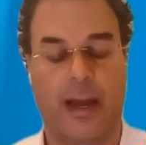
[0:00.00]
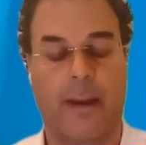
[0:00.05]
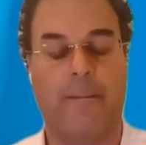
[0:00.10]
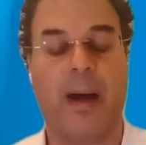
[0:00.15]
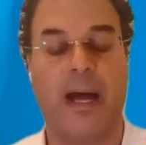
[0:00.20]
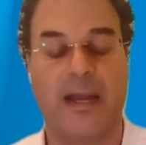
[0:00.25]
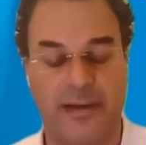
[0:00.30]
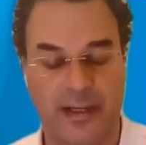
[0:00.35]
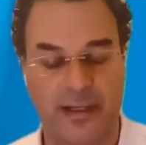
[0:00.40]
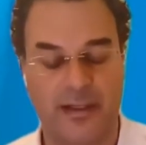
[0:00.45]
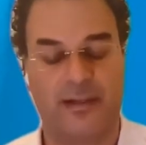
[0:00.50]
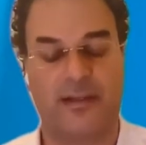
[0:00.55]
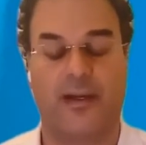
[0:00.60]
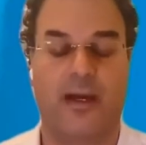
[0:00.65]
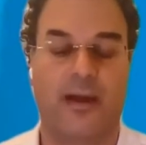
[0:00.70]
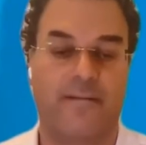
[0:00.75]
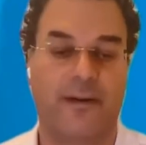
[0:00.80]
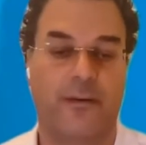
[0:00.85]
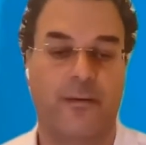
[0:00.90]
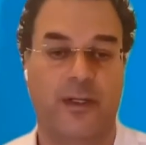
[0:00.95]
abundant
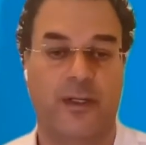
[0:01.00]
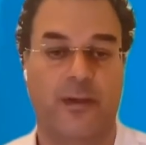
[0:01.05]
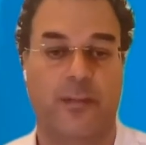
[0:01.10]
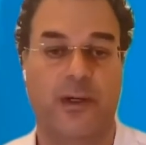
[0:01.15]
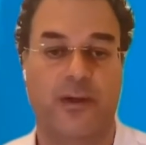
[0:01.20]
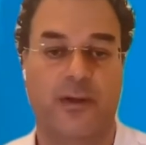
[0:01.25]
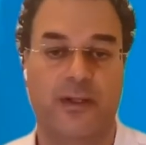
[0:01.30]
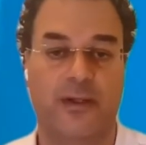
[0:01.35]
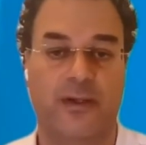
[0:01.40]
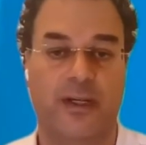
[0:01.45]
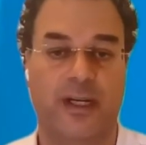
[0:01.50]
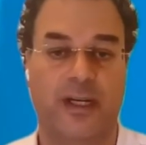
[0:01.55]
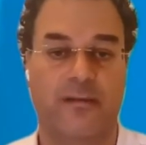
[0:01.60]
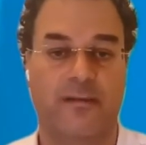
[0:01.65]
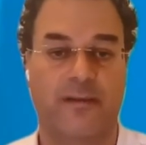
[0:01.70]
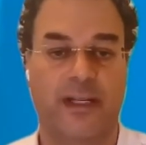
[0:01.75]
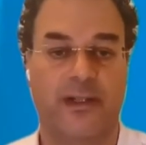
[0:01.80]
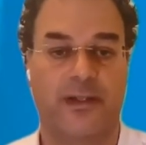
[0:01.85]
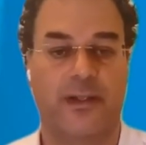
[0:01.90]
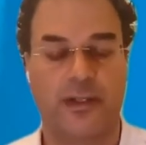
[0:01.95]
for respiratory
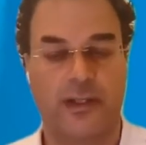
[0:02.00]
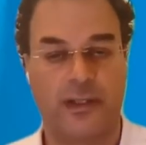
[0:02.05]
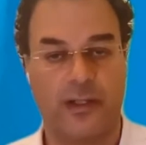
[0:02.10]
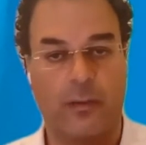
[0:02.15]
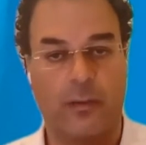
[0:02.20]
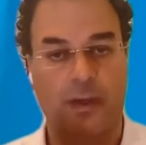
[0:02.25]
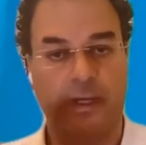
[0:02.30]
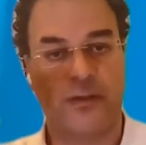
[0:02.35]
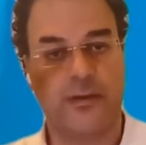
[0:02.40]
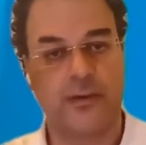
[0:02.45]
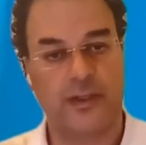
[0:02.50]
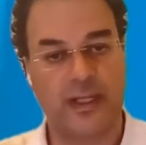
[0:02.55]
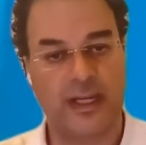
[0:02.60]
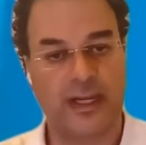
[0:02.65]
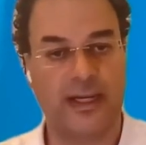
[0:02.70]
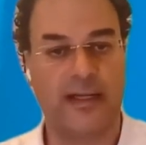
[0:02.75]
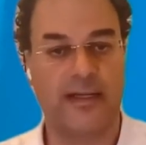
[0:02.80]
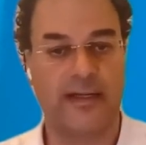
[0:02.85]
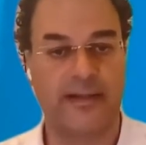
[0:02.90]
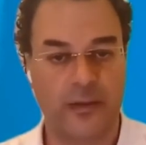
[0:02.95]
infections, so we do
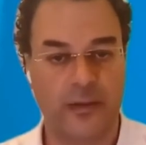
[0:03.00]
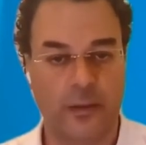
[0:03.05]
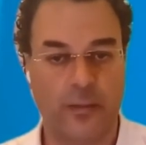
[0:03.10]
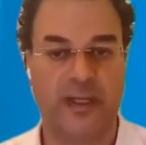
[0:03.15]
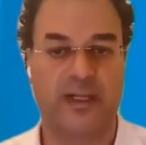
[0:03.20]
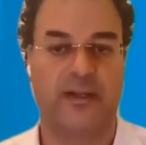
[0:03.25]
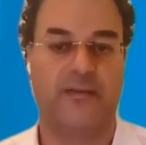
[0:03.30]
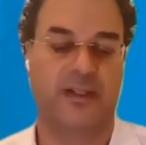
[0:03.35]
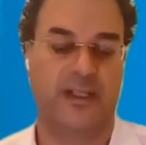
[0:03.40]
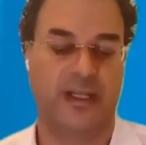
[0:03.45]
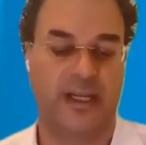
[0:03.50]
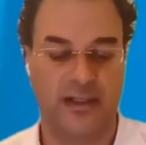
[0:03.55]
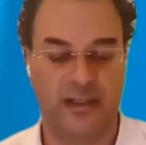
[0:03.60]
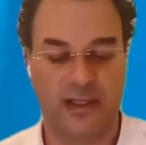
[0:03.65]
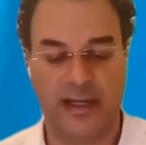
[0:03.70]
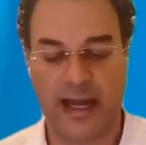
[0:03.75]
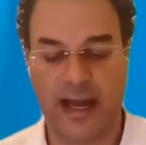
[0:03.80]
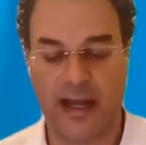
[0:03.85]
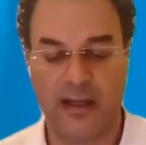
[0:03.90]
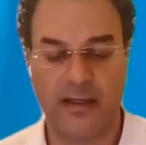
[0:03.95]
see a little bit of
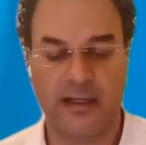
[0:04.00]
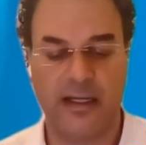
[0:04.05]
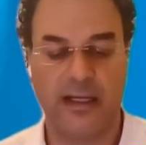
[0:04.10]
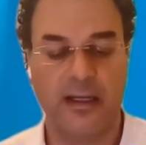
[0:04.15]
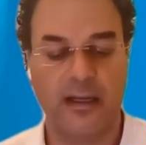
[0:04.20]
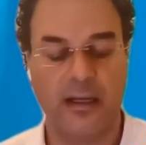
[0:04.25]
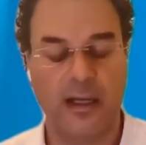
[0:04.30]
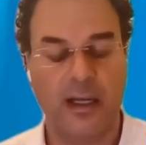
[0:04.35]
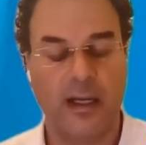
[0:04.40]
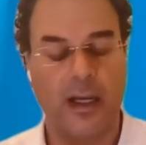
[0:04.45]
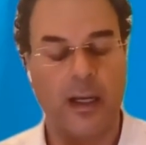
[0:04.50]
seasonality.